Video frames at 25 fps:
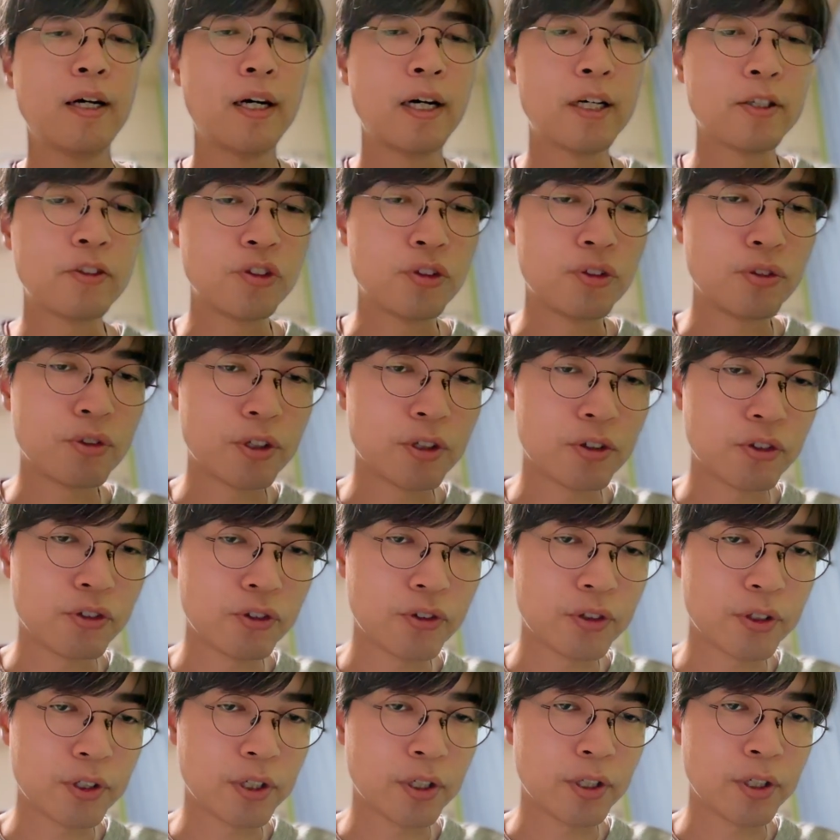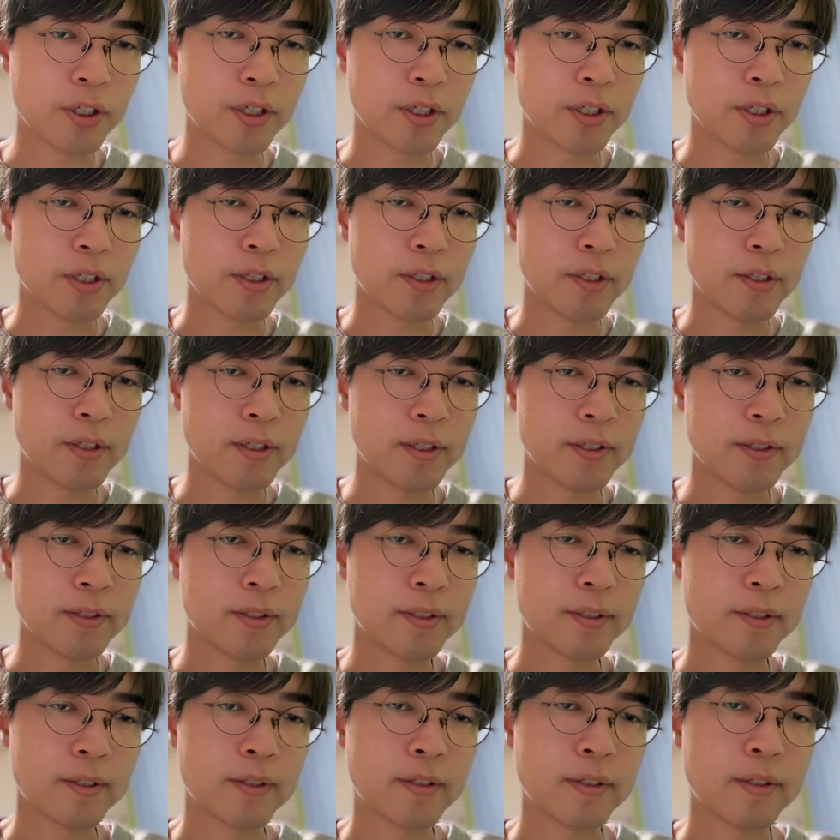as you can see,
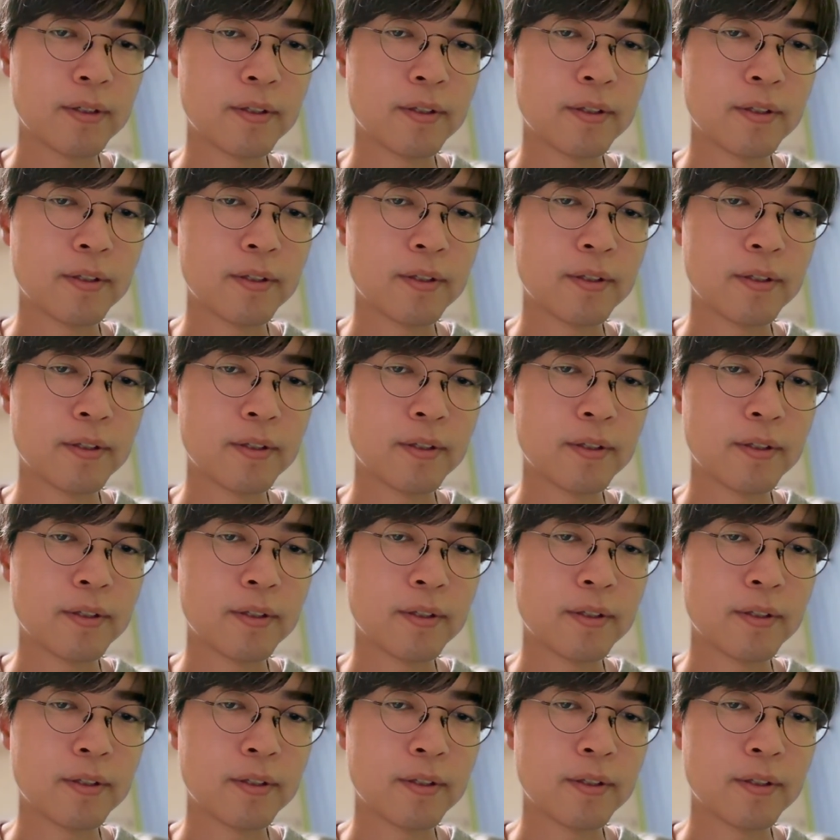this